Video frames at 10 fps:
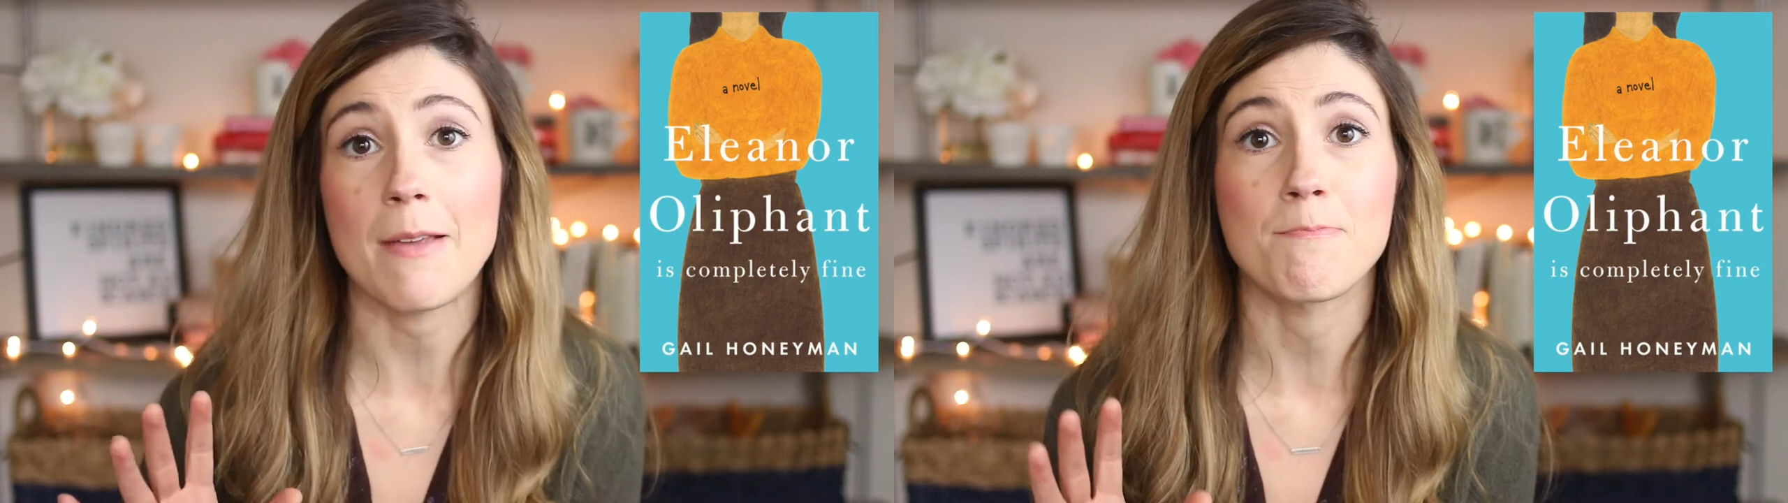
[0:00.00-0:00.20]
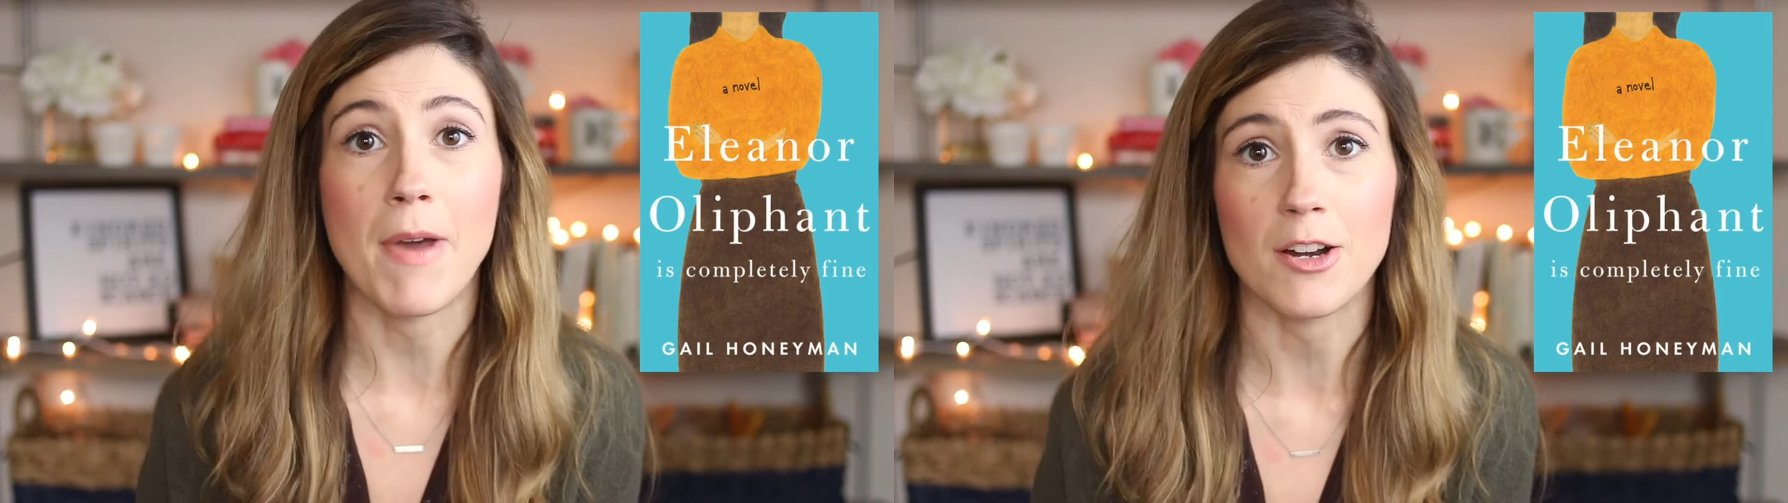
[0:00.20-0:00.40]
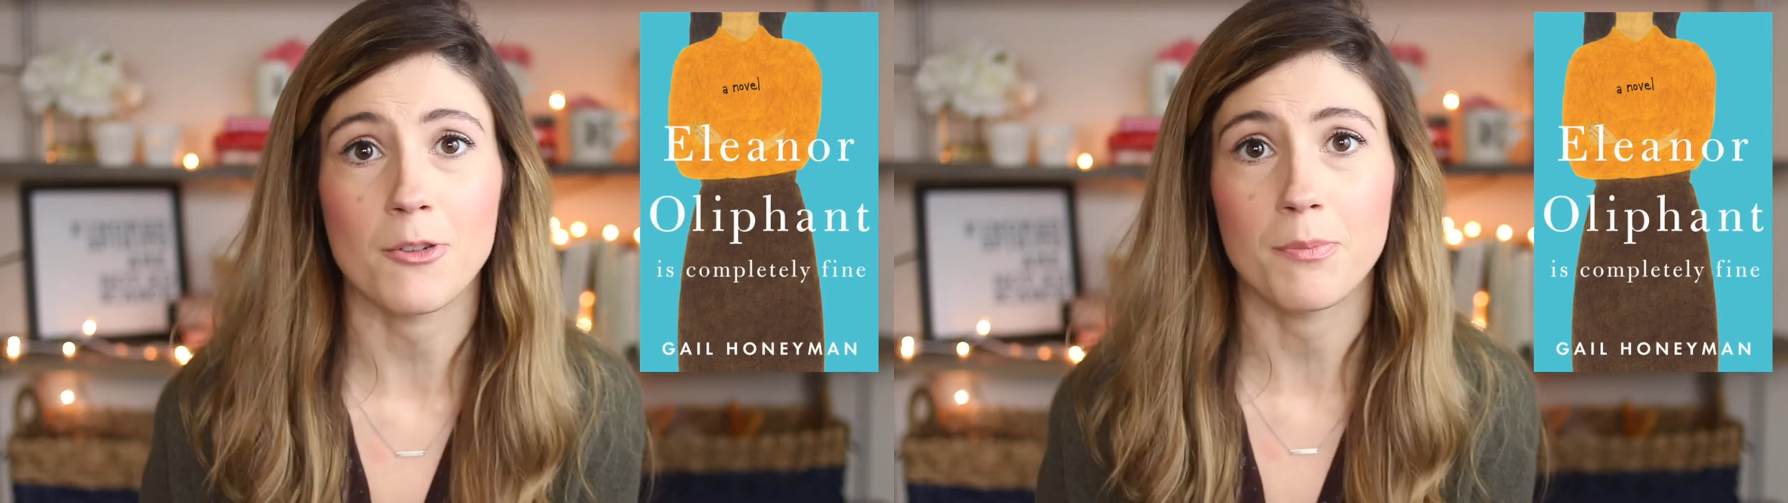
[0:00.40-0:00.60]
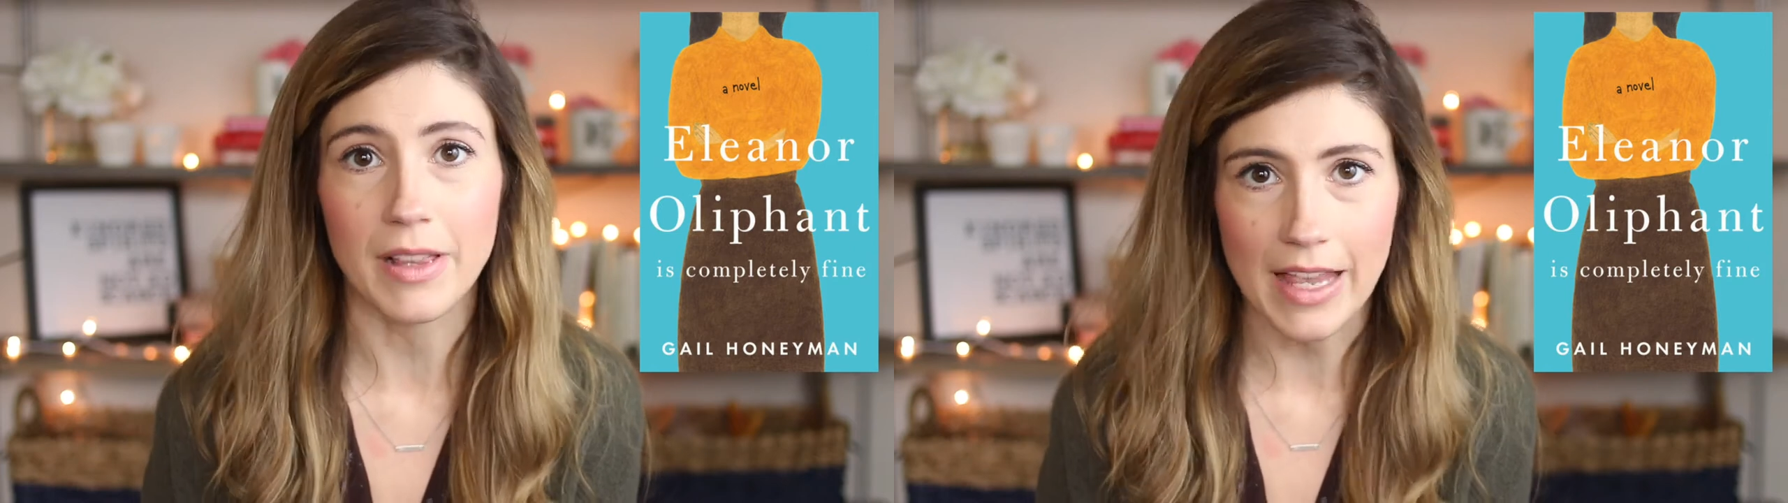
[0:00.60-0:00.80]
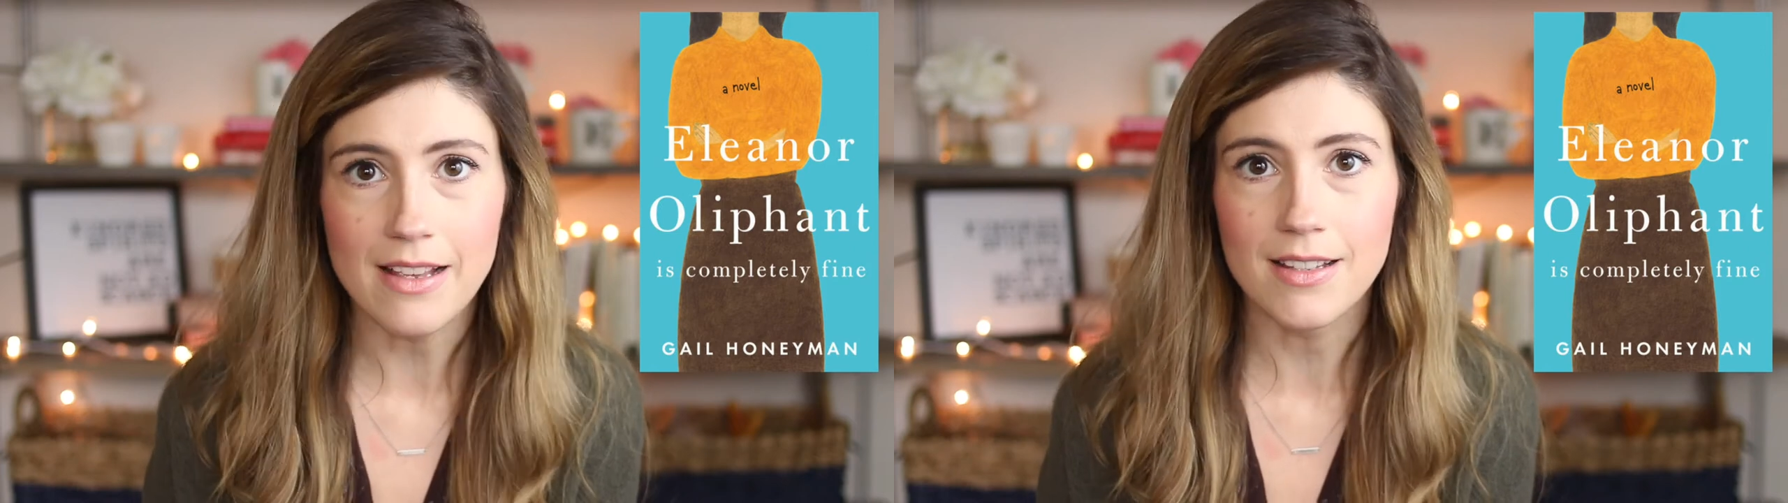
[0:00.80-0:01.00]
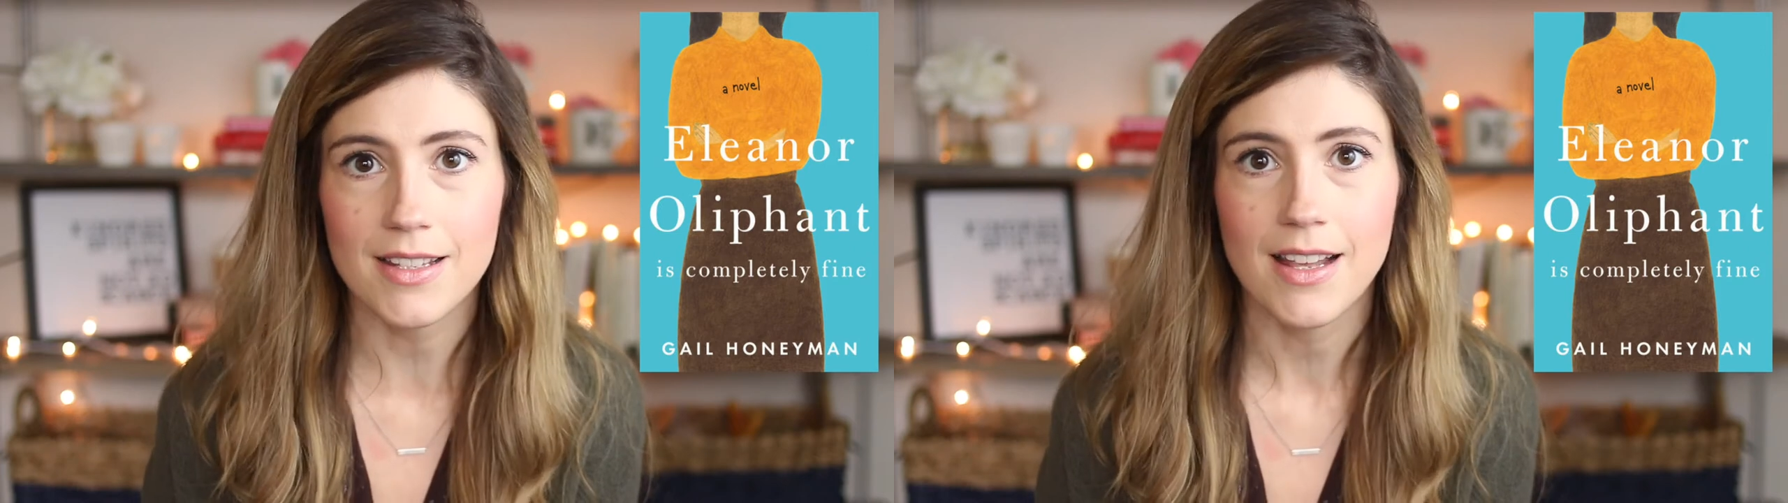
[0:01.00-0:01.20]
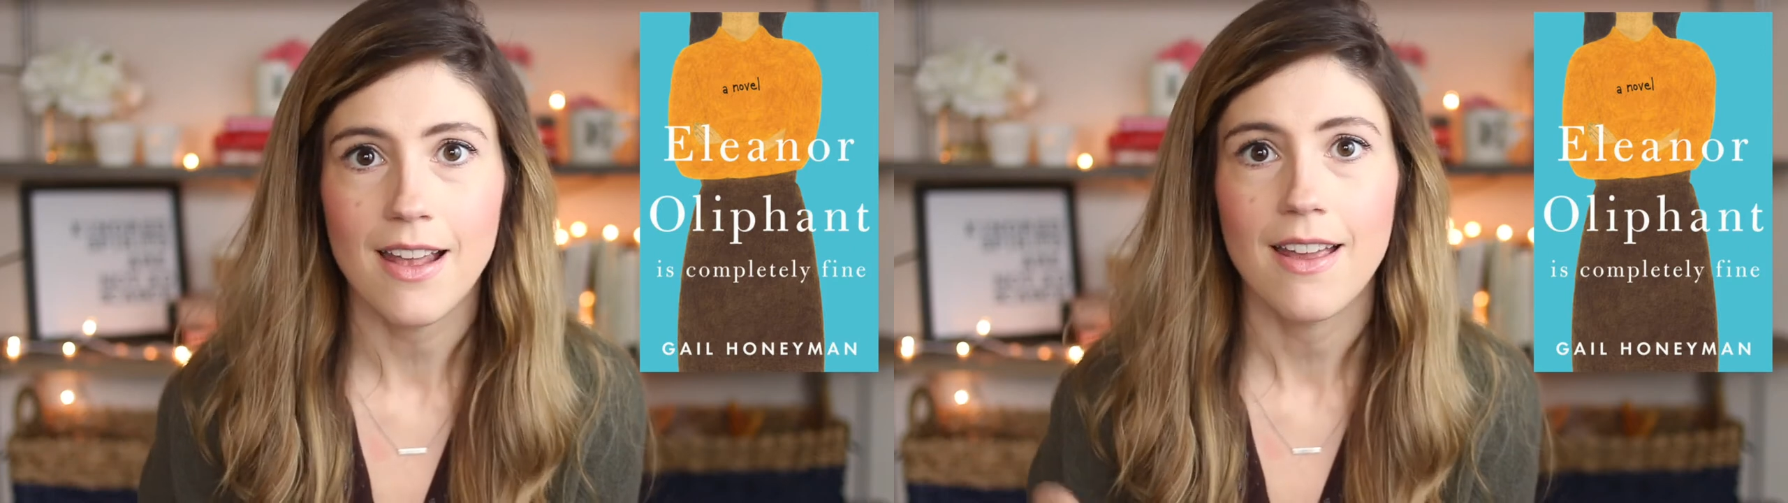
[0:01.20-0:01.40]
a better place?